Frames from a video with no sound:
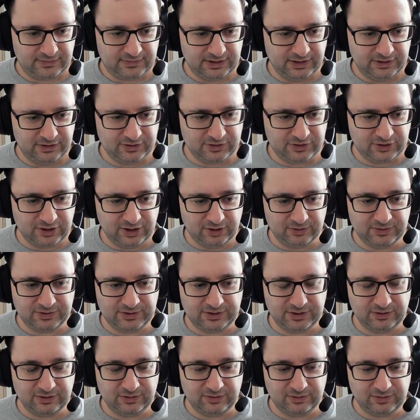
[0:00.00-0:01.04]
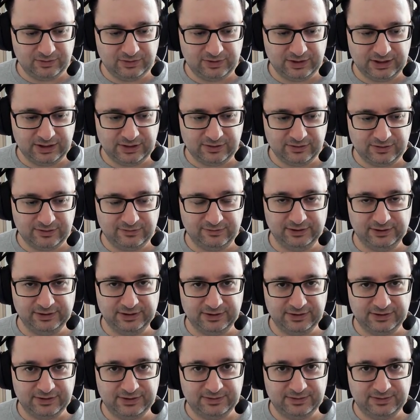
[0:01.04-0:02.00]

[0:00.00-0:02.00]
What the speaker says: shows you the usefulness,